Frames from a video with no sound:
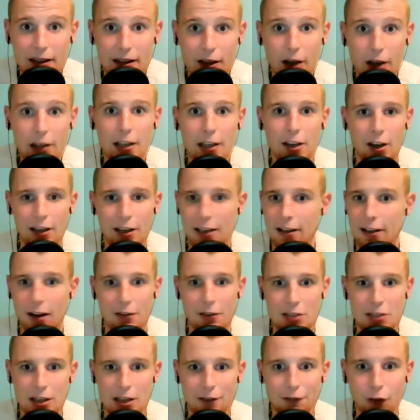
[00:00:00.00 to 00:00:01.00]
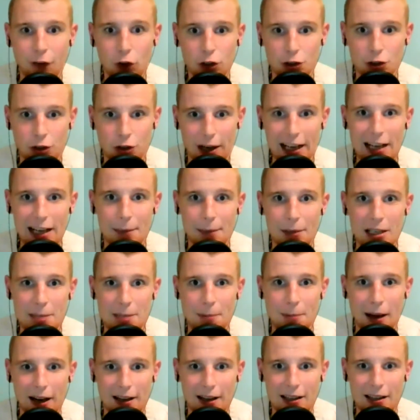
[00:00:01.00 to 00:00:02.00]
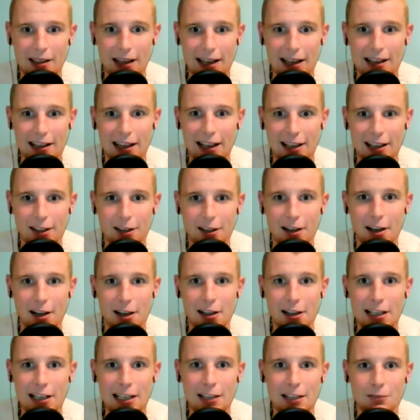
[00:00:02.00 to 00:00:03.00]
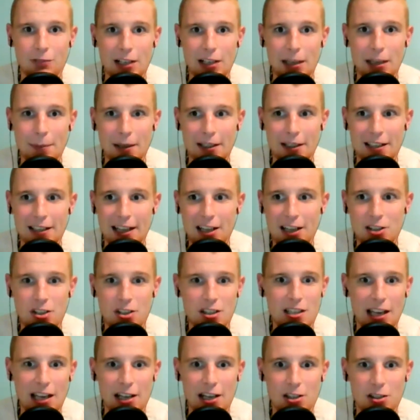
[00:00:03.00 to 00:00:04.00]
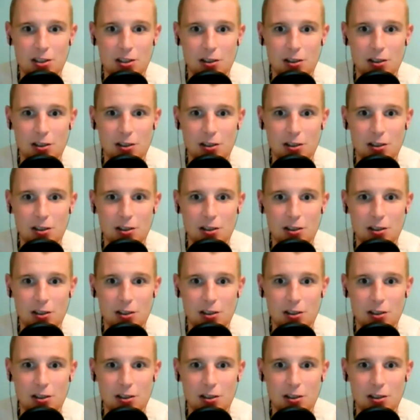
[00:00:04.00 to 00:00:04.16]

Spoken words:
Not in obviously full training, but he's back in early rehabilitation stages.